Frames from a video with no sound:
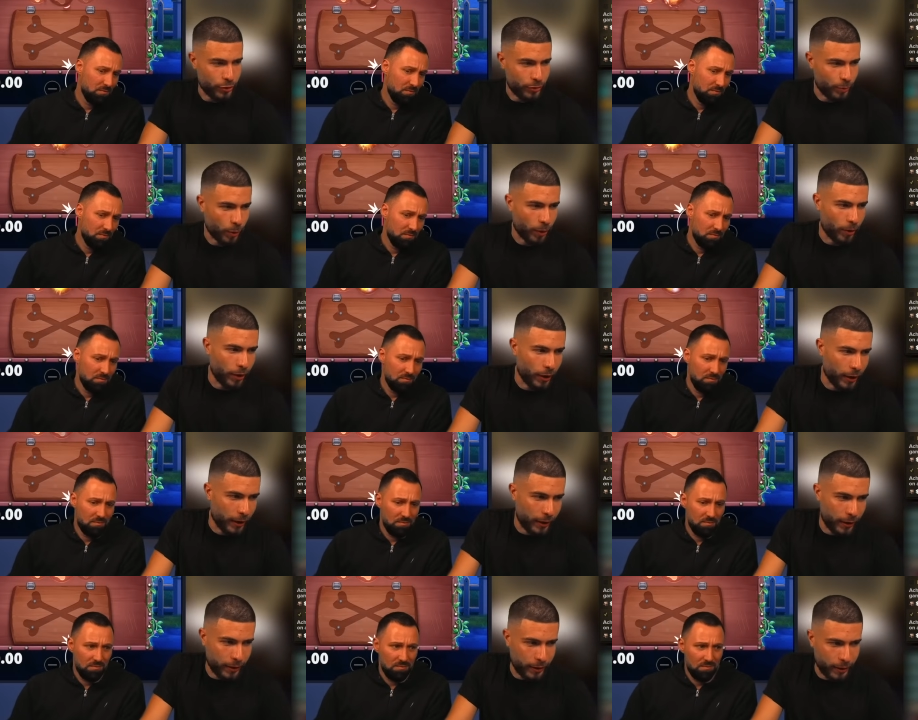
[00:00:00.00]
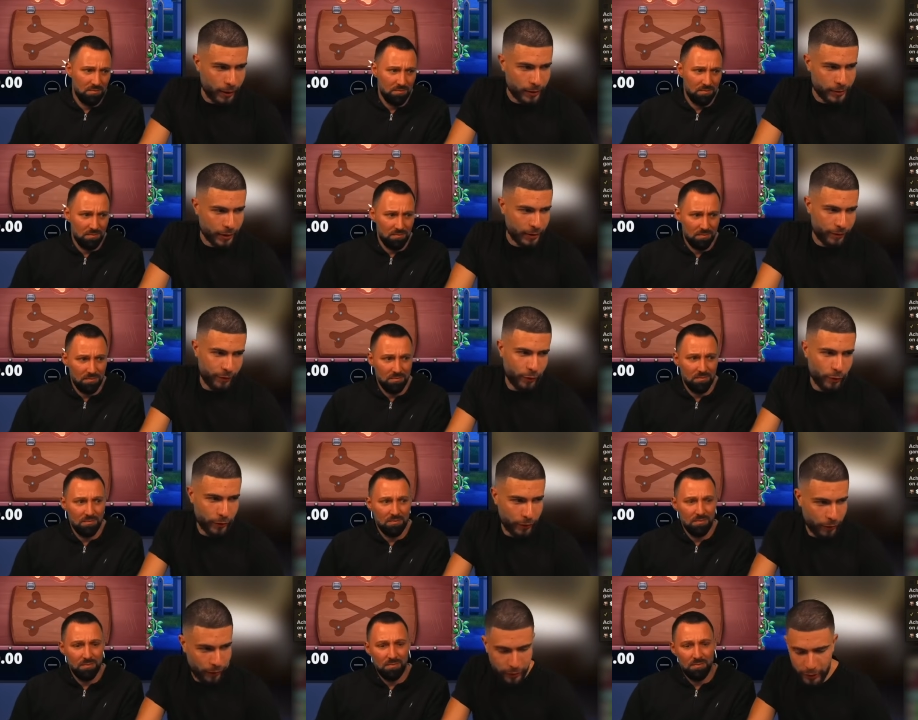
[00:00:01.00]
Speaker 1: probably like, yeah, it's like
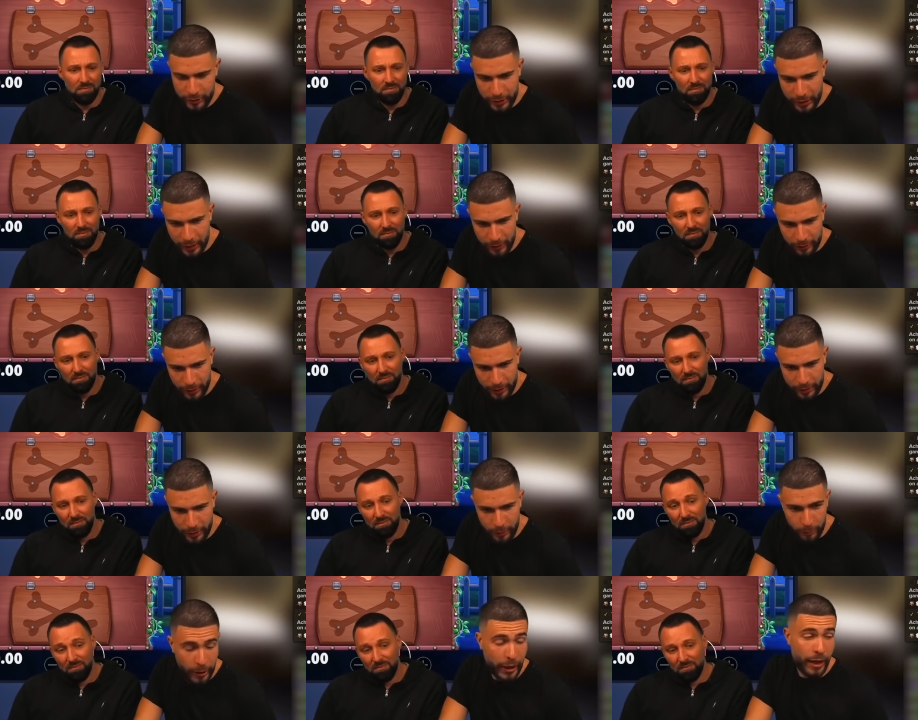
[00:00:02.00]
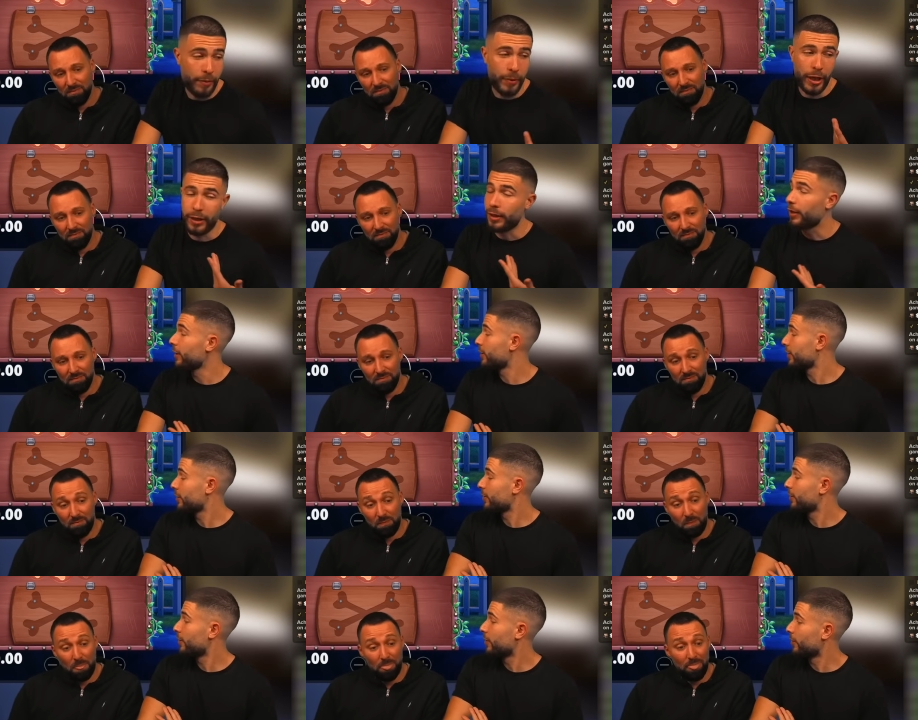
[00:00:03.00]
430k right now. But hey man, at
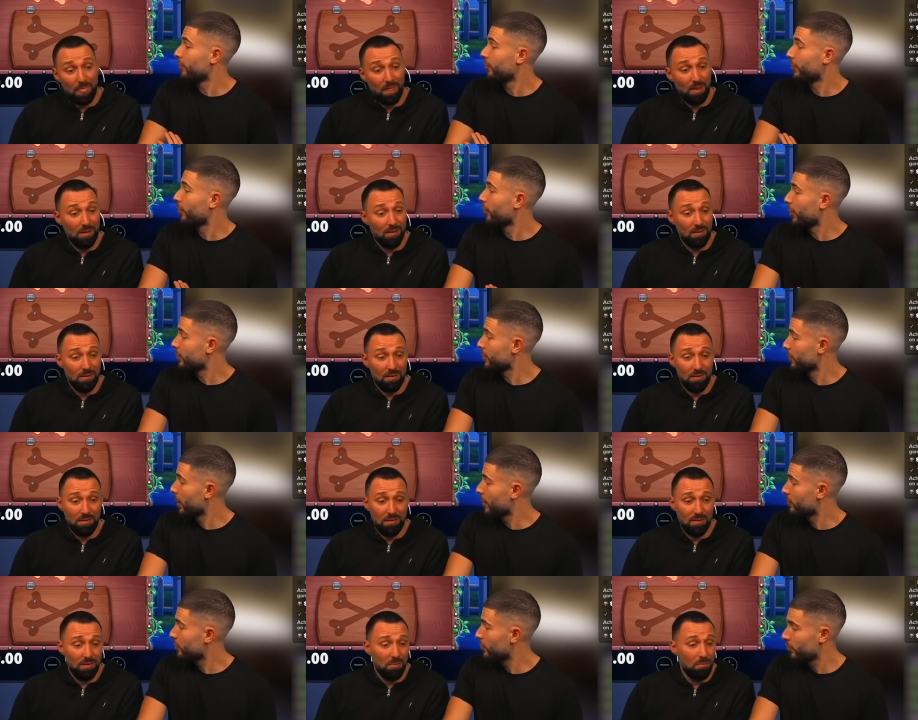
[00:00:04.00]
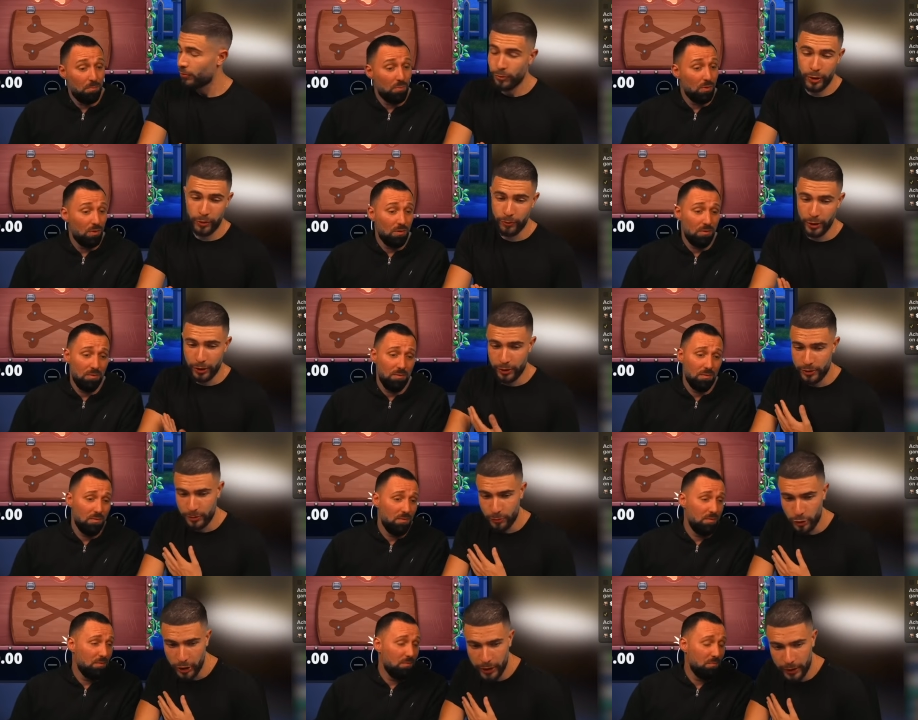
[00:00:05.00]
least we won some games. We got
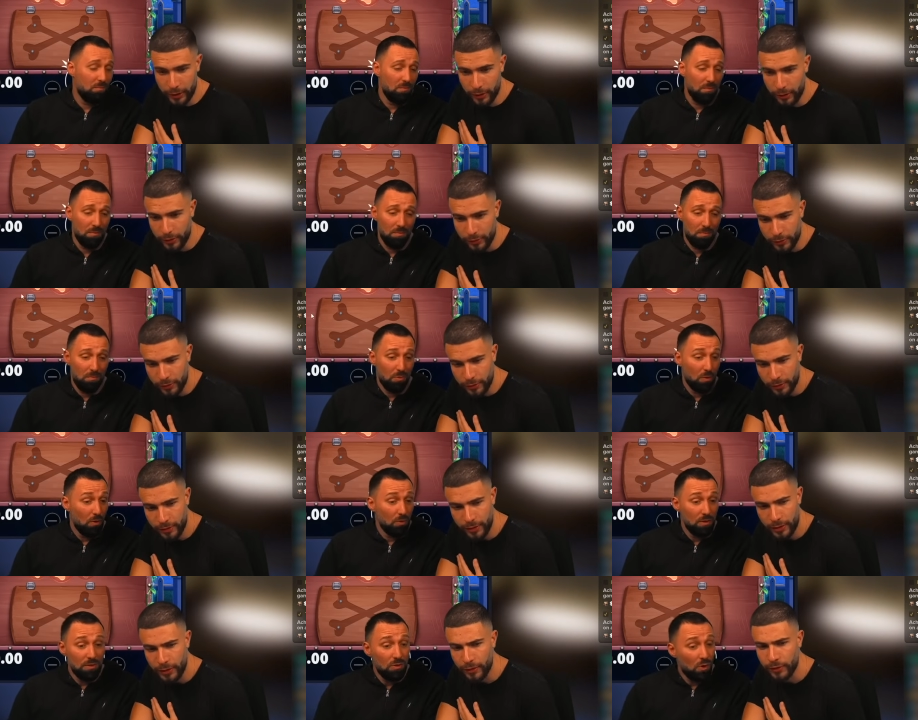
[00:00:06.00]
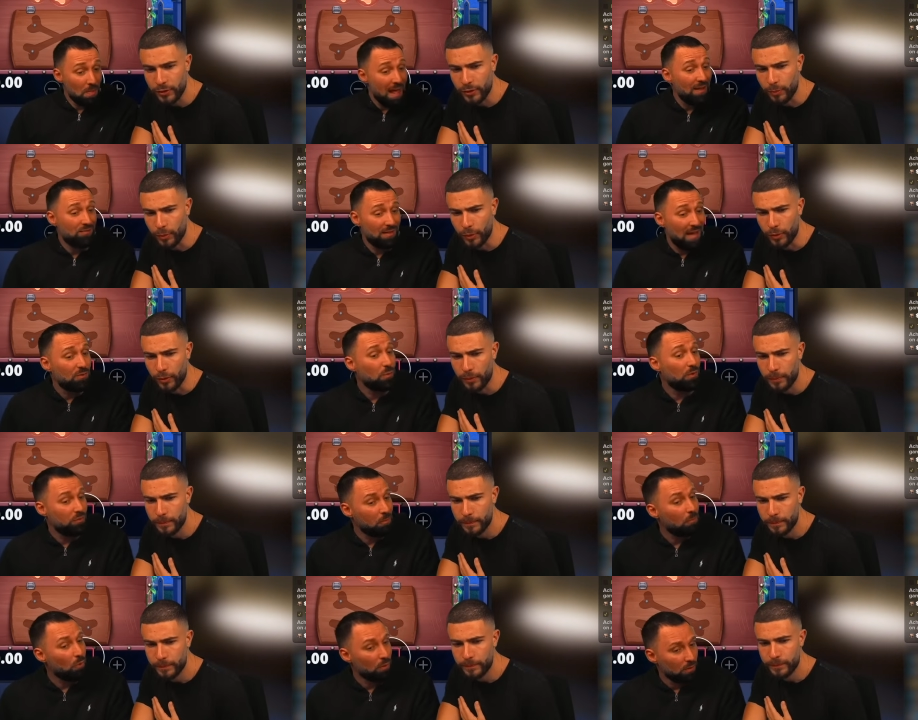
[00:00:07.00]
some chicken
Speaker 2: dinners. Bro, no, that's what's
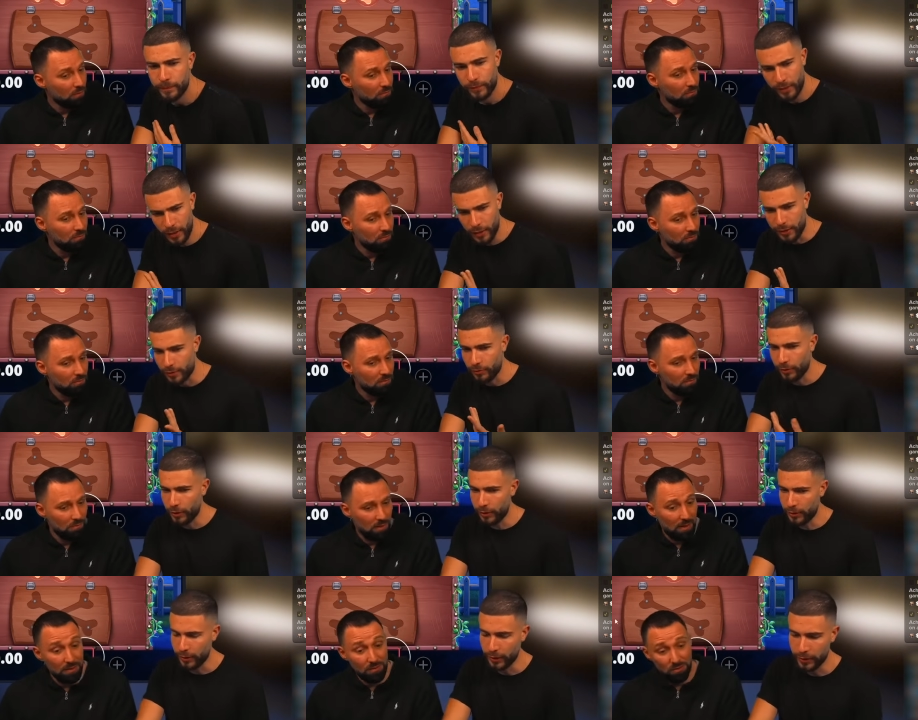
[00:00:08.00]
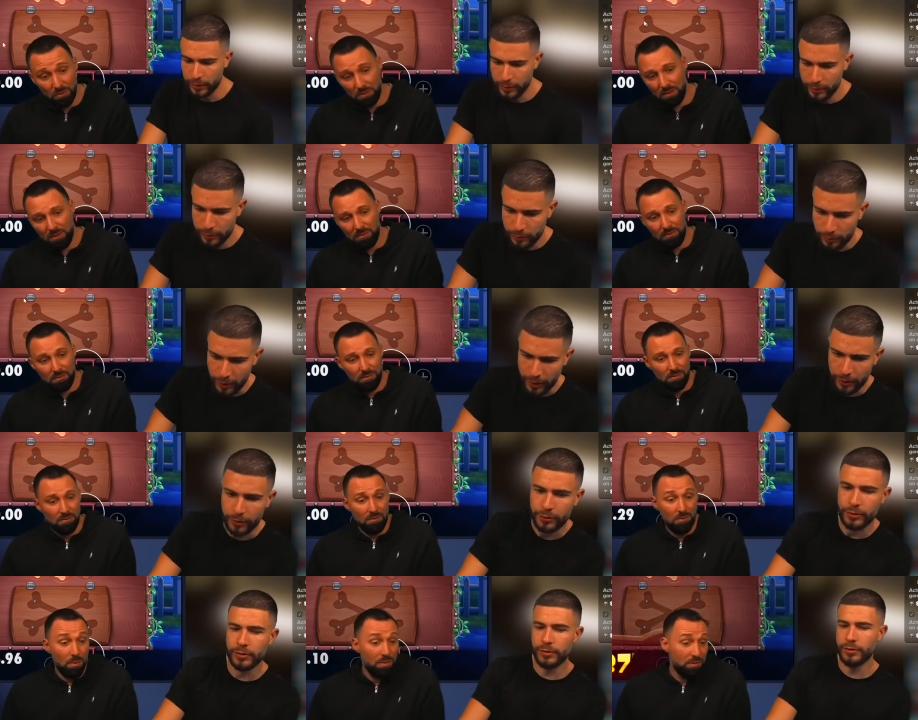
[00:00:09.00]
Speaker 1: important.
Speaker 2: Nice, we got there. Okay.
Speaker 1: Wow.
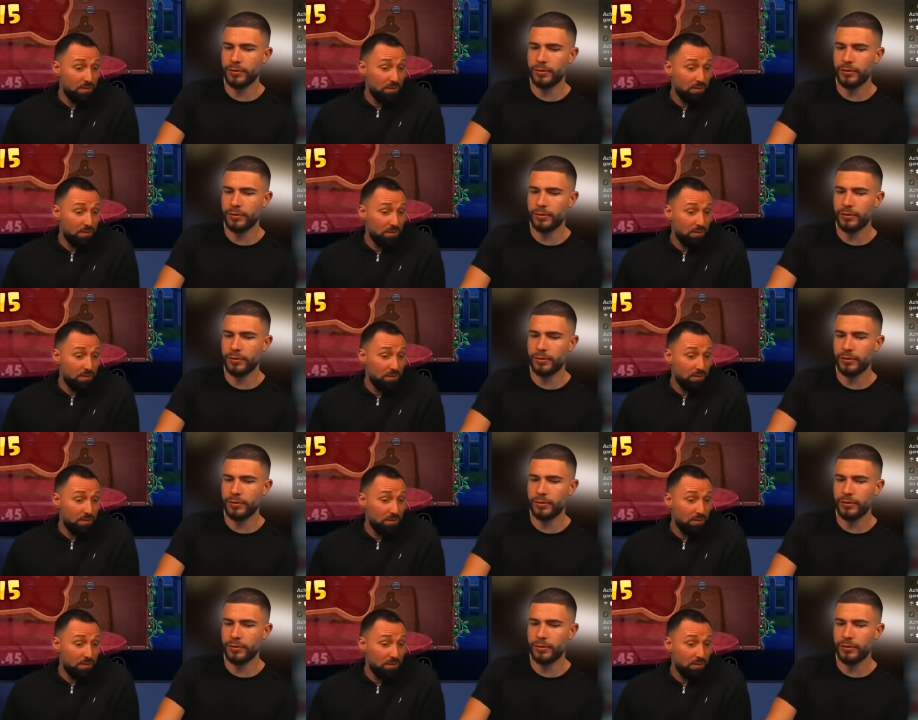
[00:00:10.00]
Which is